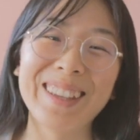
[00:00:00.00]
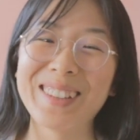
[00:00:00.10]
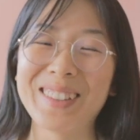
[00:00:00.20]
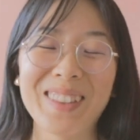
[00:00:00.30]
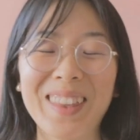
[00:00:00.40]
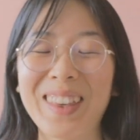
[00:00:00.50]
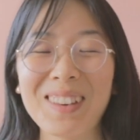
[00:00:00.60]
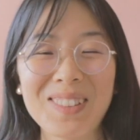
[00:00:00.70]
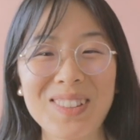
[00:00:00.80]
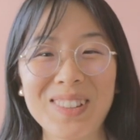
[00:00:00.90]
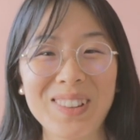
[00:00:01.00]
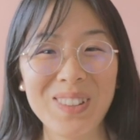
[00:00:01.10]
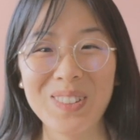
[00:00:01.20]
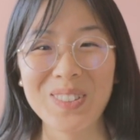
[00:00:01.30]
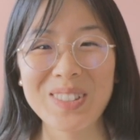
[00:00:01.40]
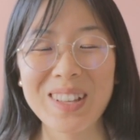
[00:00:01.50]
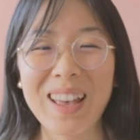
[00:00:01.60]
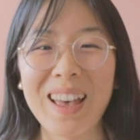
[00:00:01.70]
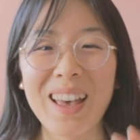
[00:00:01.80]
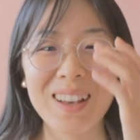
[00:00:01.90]
there's nothing else to lose
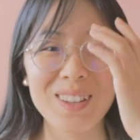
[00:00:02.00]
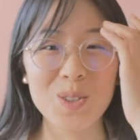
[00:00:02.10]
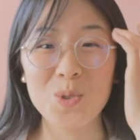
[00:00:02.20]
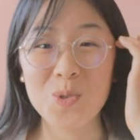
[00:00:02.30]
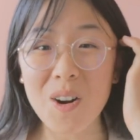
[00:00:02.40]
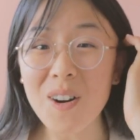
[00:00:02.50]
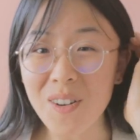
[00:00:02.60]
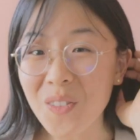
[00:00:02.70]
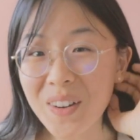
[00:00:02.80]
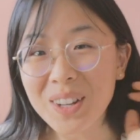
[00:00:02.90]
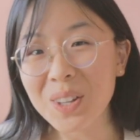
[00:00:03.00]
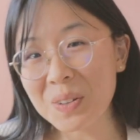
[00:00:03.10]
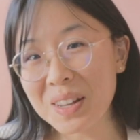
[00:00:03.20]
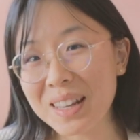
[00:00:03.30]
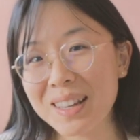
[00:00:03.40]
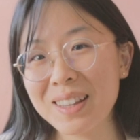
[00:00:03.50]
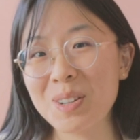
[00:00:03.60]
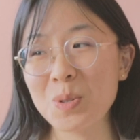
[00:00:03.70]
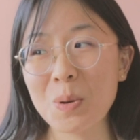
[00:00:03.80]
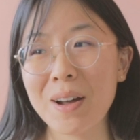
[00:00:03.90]
because you are already unique.
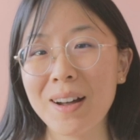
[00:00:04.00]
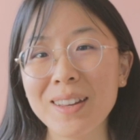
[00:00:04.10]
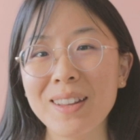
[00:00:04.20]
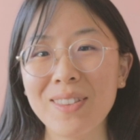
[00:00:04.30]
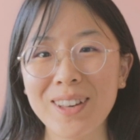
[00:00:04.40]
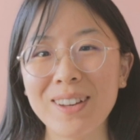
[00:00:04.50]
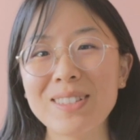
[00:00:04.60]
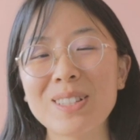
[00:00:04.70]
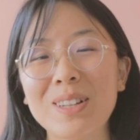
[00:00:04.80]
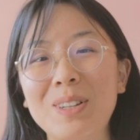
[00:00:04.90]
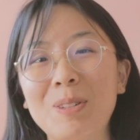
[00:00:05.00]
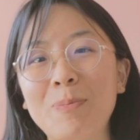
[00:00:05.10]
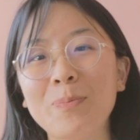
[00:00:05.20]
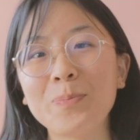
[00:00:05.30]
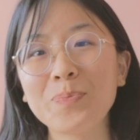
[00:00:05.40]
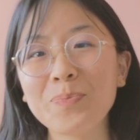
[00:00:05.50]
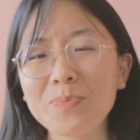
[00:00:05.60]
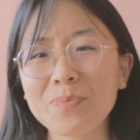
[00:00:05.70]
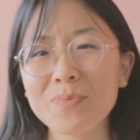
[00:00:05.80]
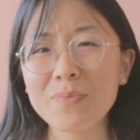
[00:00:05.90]
There's no hiding that. Um,
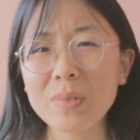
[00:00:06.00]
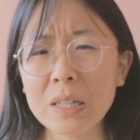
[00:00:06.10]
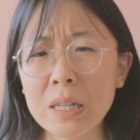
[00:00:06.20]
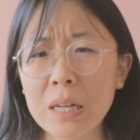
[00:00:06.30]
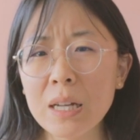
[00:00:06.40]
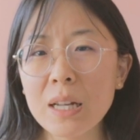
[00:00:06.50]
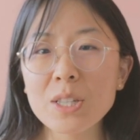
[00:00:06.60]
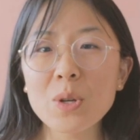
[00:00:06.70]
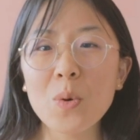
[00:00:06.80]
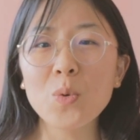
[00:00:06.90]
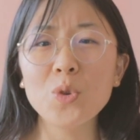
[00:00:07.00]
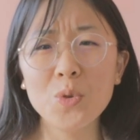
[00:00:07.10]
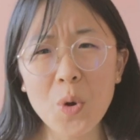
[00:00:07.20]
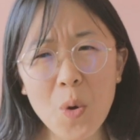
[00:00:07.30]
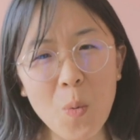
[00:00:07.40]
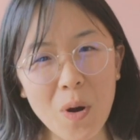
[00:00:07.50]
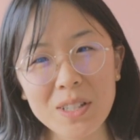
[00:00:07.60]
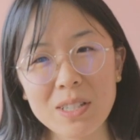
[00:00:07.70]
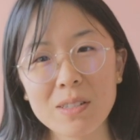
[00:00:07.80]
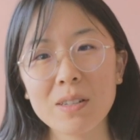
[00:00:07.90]
so, you know
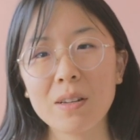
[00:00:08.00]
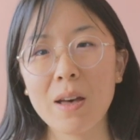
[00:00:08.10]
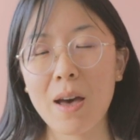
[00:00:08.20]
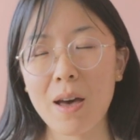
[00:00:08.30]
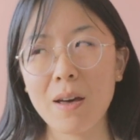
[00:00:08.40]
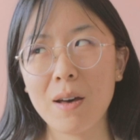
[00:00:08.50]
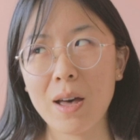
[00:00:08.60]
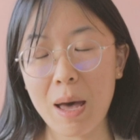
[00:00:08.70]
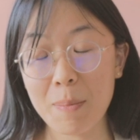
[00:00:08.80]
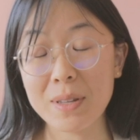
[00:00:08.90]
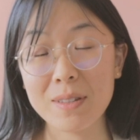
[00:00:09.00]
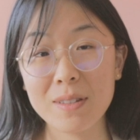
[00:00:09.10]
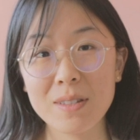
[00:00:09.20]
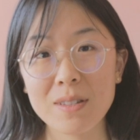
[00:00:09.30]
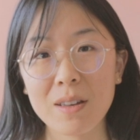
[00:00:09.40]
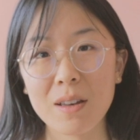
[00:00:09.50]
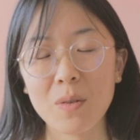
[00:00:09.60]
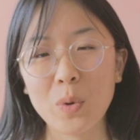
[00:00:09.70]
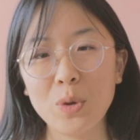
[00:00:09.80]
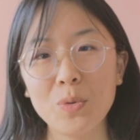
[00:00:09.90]
what ha- happens
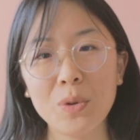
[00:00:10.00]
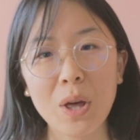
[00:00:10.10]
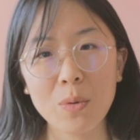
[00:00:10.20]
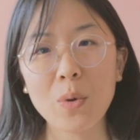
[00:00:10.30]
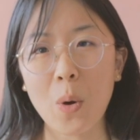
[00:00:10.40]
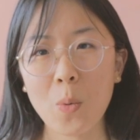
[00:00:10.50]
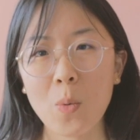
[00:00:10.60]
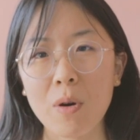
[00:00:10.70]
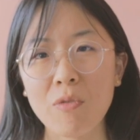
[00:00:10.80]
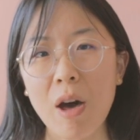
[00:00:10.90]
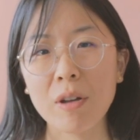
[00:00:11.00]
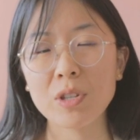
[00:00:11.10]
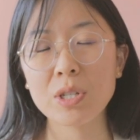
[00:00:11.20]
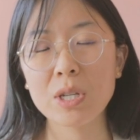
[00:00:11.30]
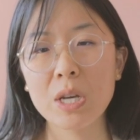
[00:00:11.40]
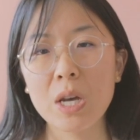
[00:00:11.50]
uh, when you let go of that